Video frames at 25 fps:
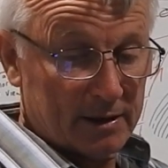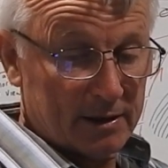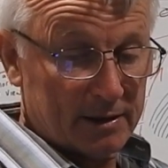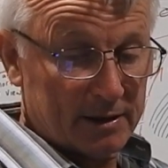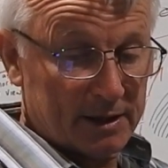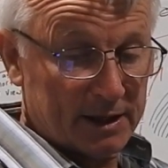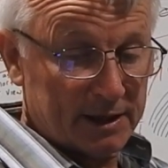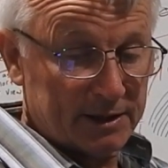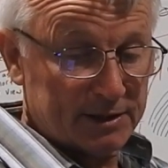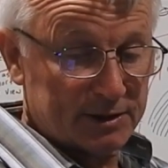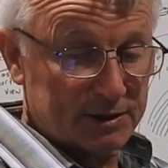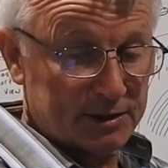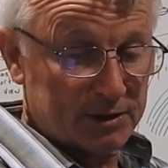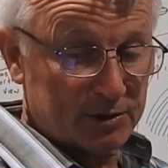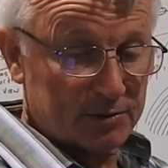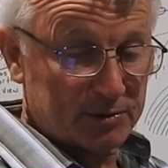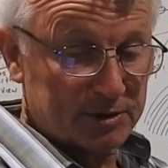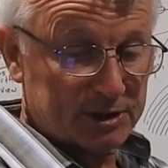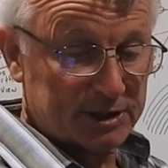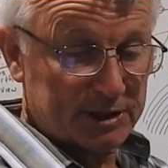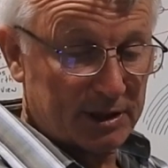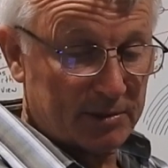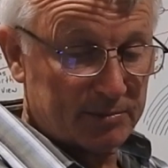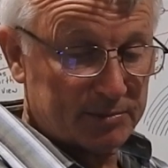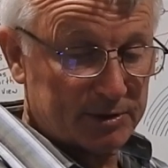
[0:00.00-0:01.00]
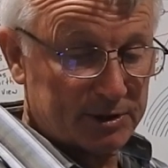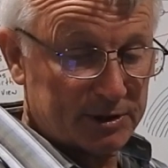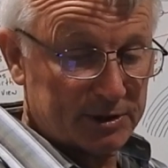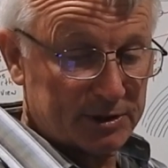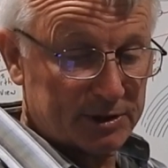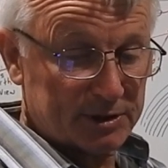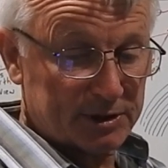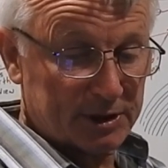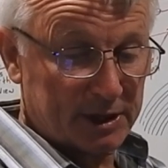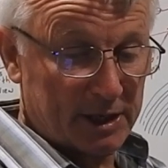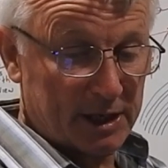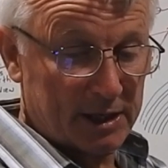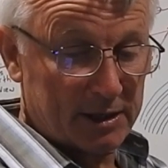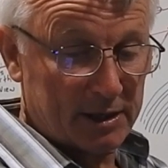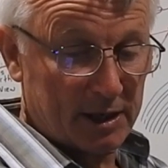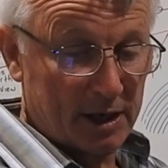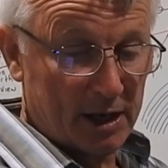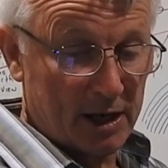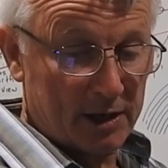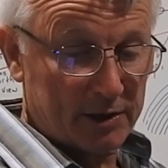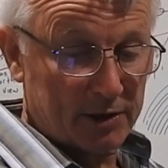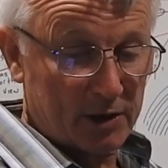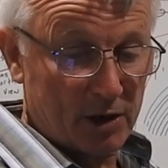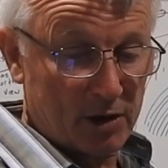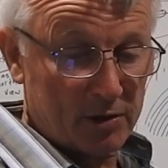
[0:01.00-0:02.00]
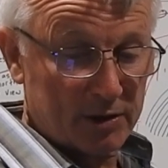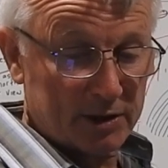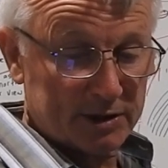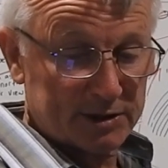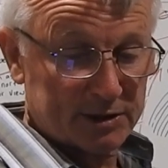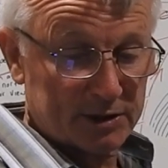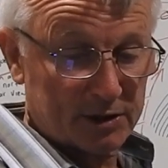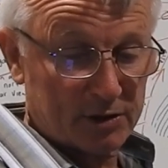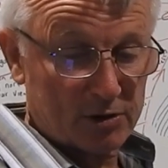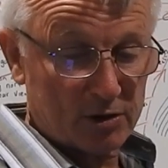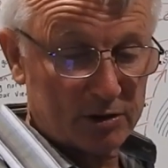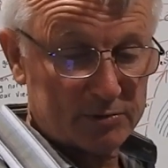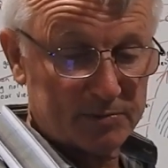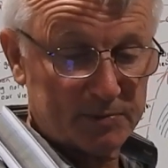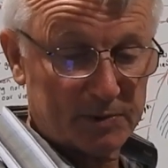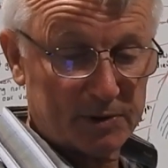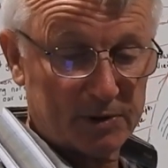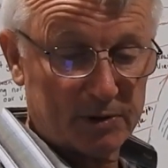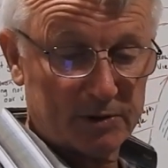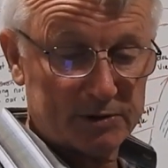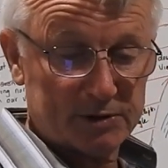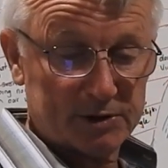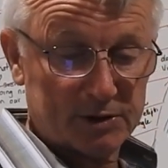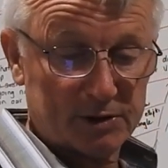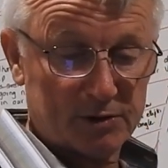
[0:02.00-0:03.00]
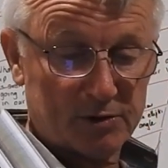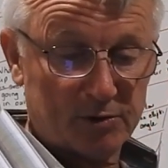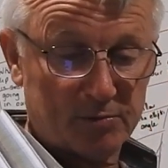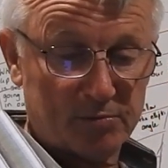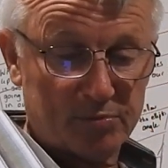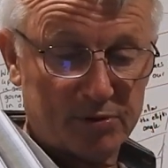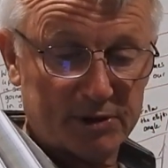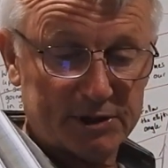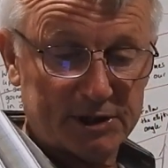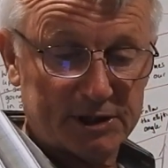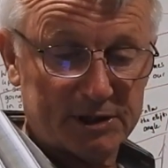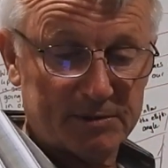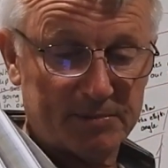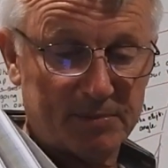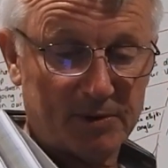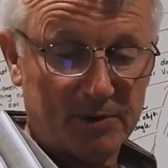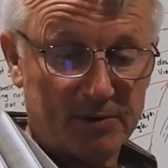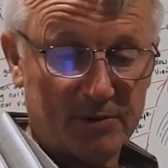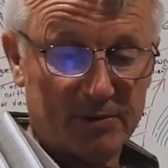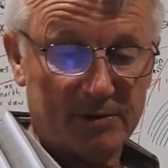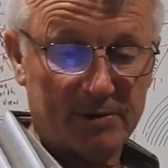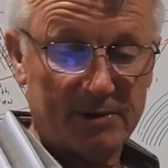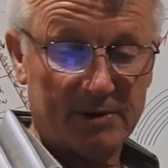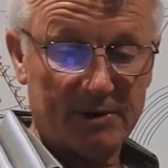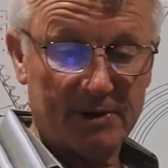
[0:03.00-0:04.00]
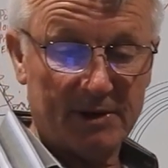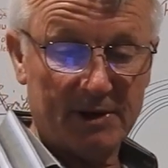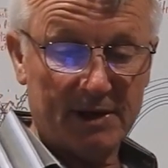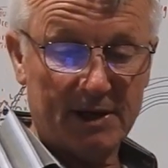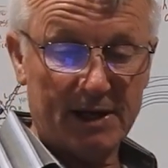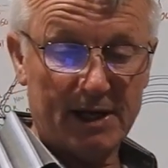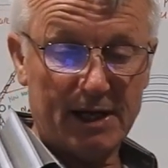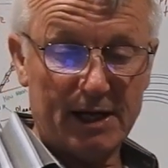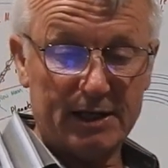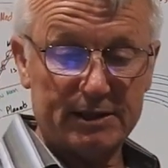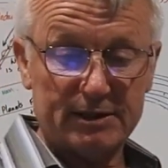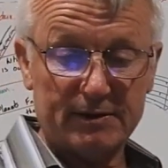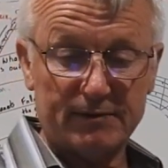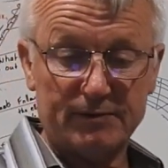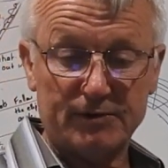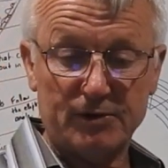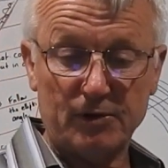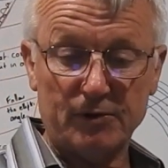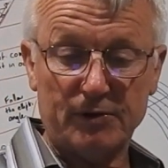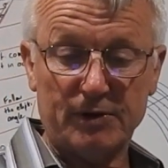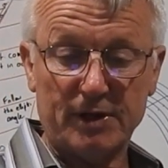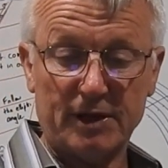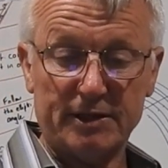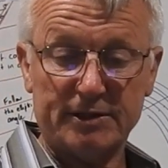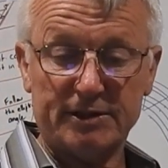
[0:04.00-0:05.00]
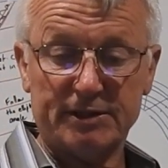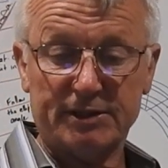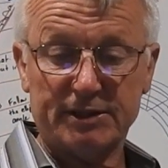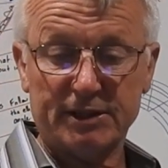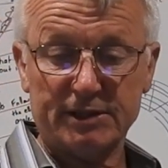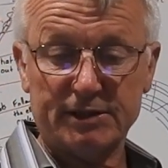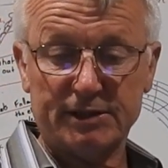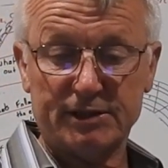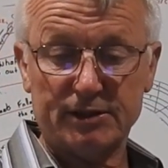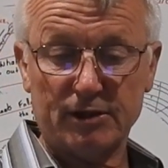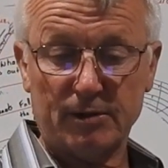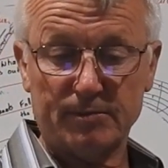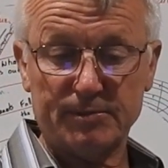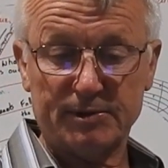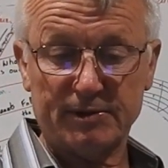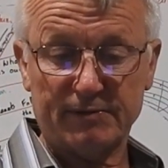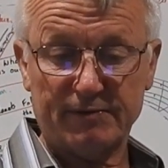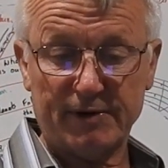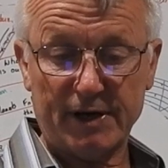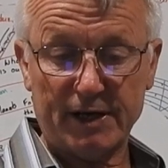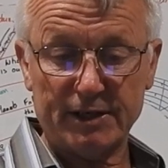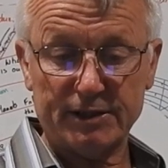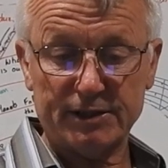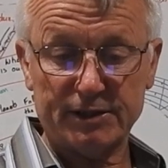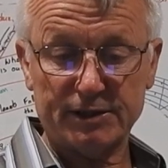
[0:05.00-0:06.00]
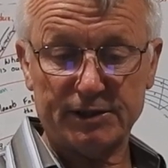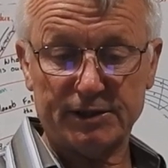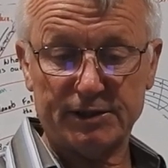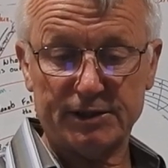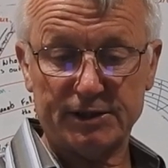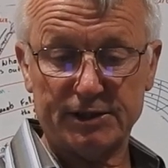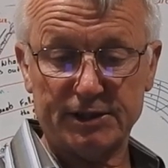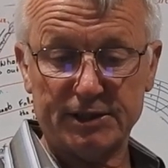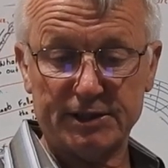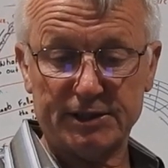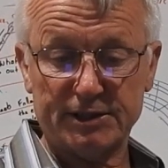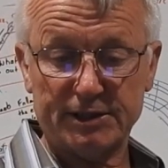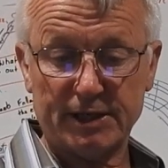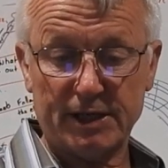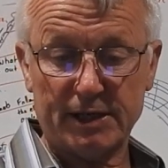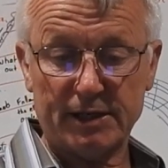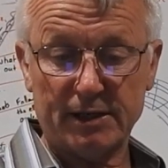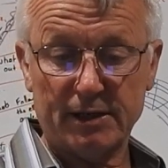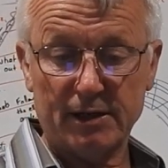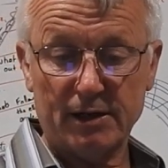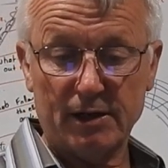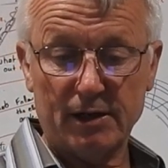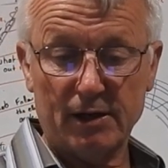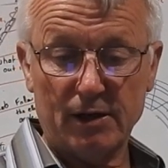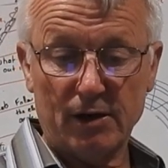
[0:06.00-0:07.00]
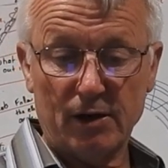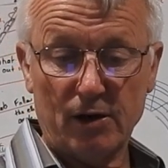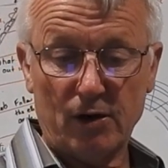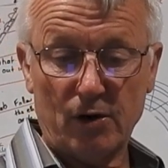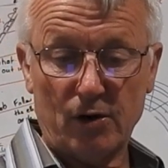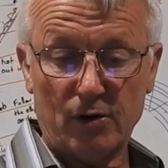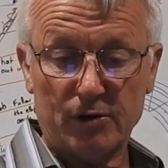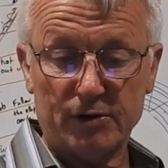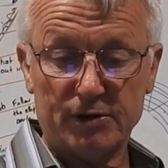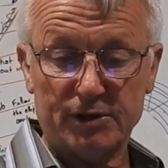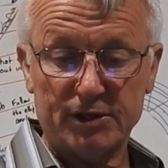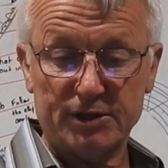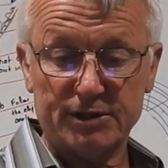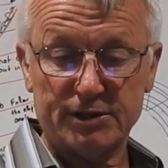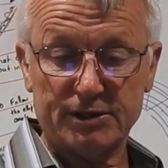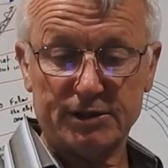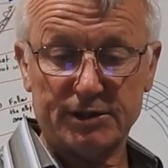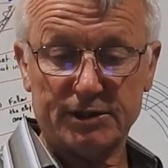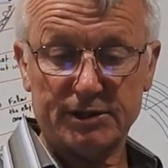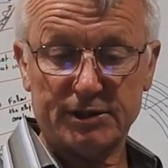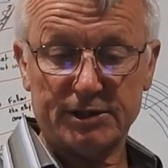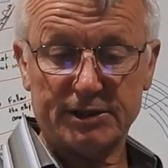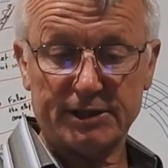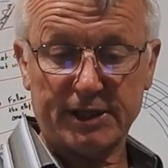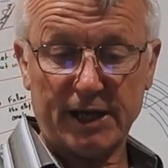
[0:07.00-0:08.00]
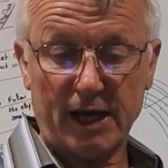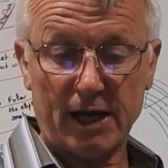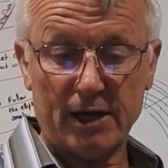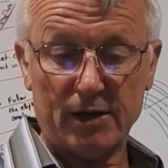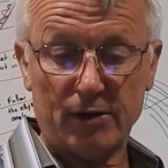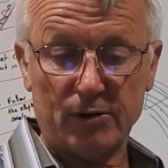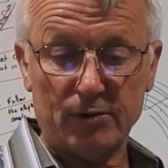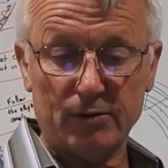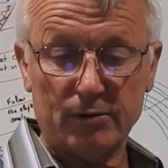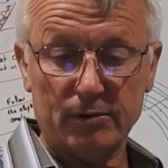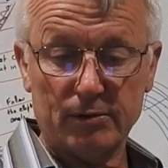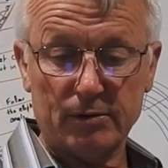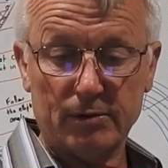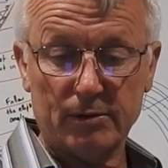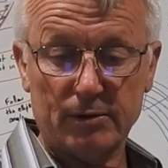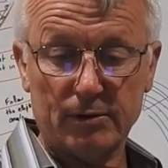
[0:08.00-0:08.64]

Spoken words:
These two assumptions together are known as the cosmological principle. As of 2006, the observations suggest that on distant scale,